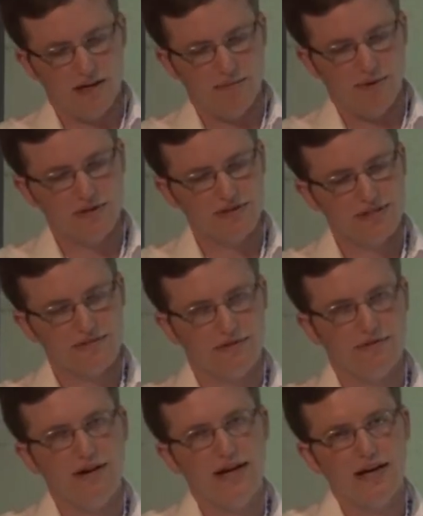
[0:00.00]
most of the
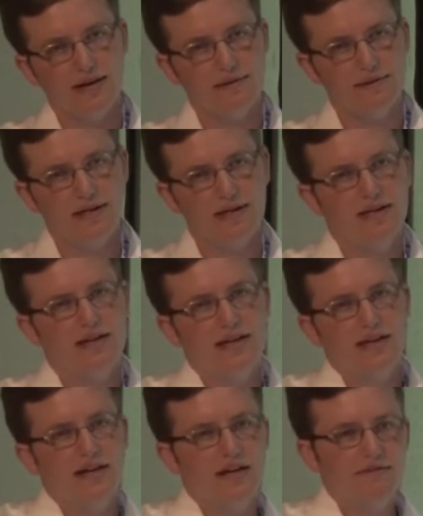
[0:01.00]
way,
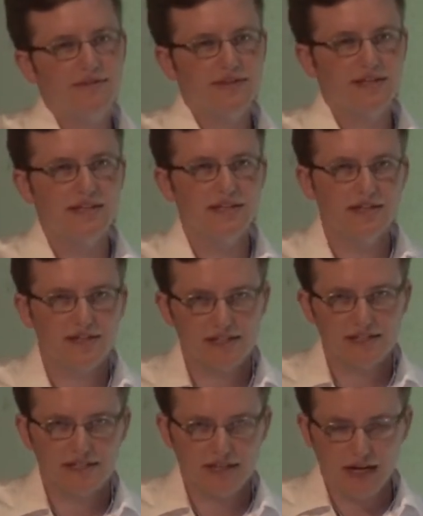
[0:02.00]
get off at the
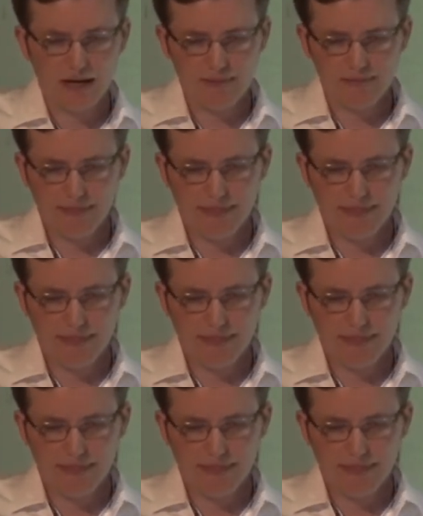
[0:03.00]
nearest stop,